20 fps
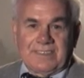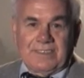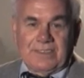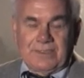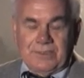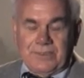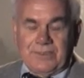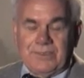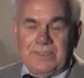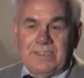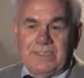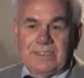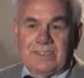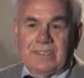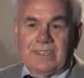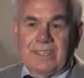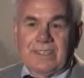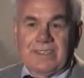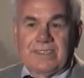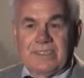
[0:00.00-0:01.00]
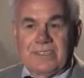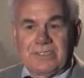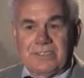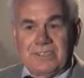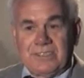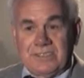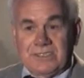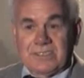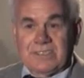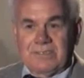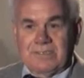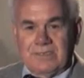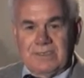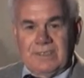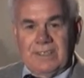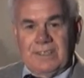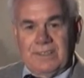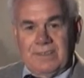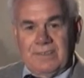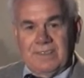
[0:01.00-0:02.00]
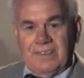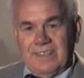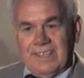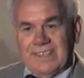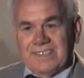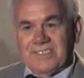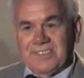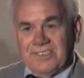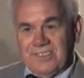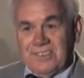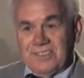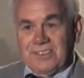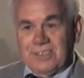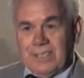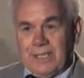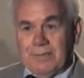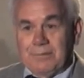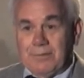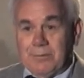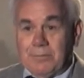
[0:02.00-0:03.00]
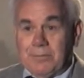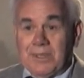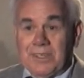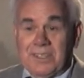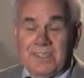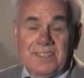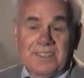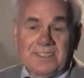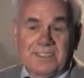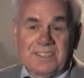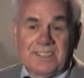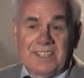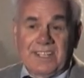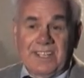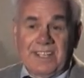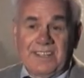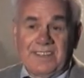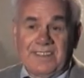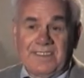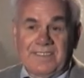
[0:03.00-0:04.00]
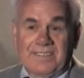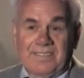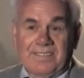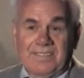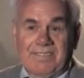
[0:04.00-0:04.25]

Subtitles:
to do this, and I think she's done an excellent job of bringing it together.